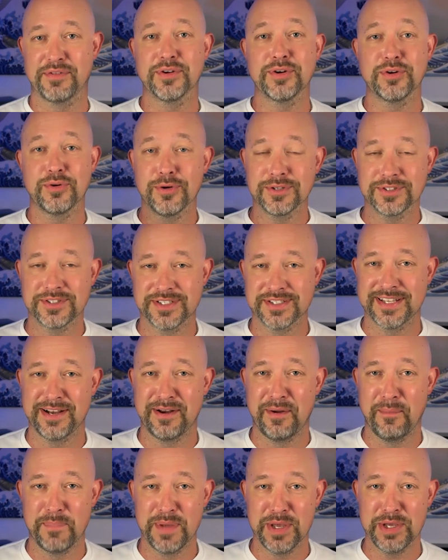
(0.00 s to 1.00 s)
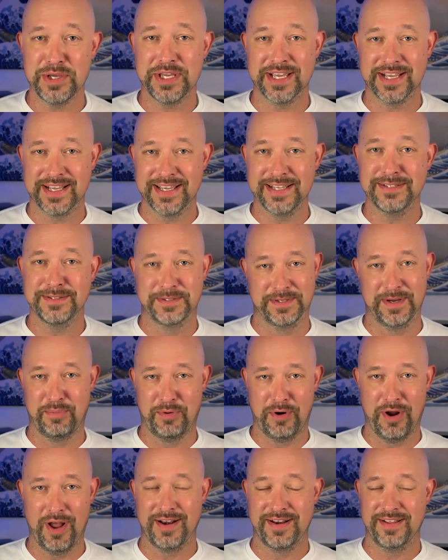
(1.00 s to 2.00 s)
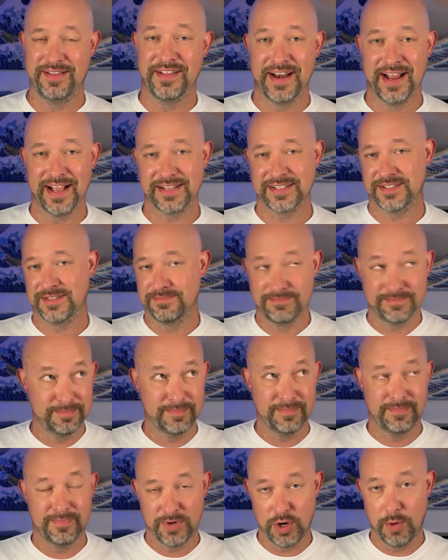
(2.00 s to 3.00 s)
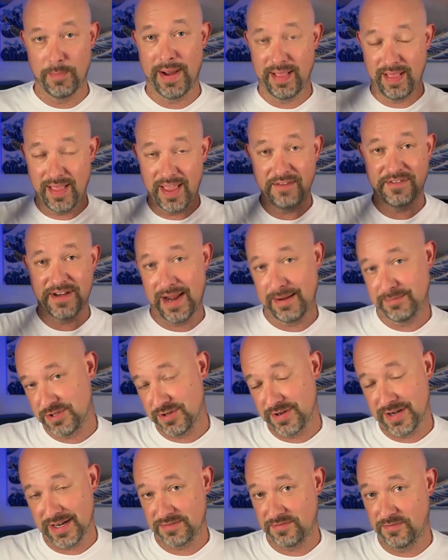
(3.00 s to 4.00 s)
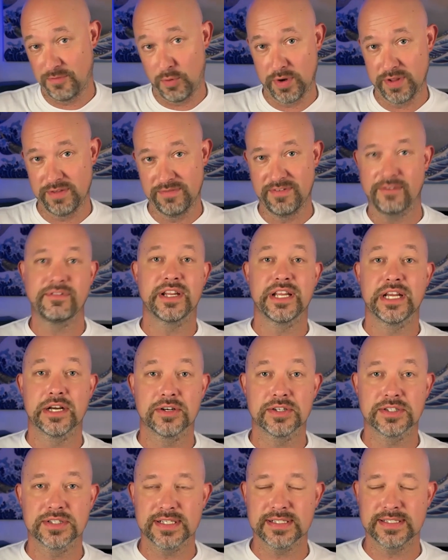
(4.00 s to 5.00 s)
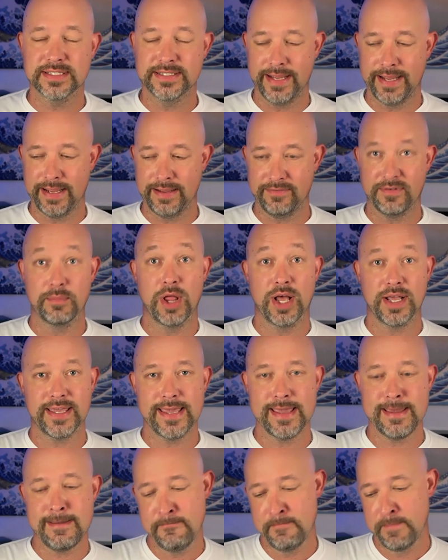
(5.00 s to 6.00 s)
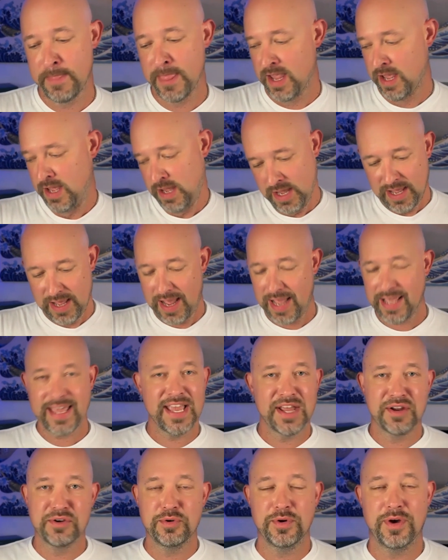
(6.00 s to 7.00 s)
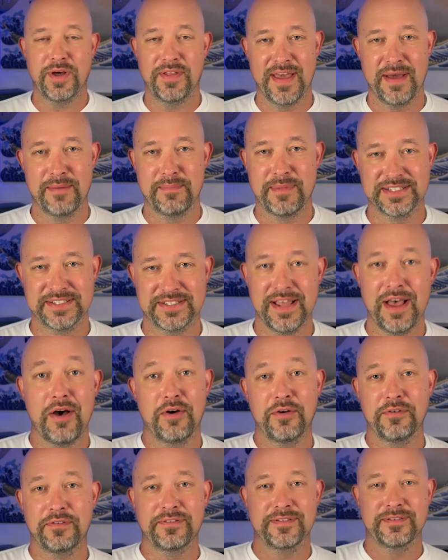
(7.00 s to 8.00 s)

The goal is to send 1 million kids abroad in the next, my lifetime, so the next 40, 50 years, let's say, if I'm lucky. I can't do all that myself.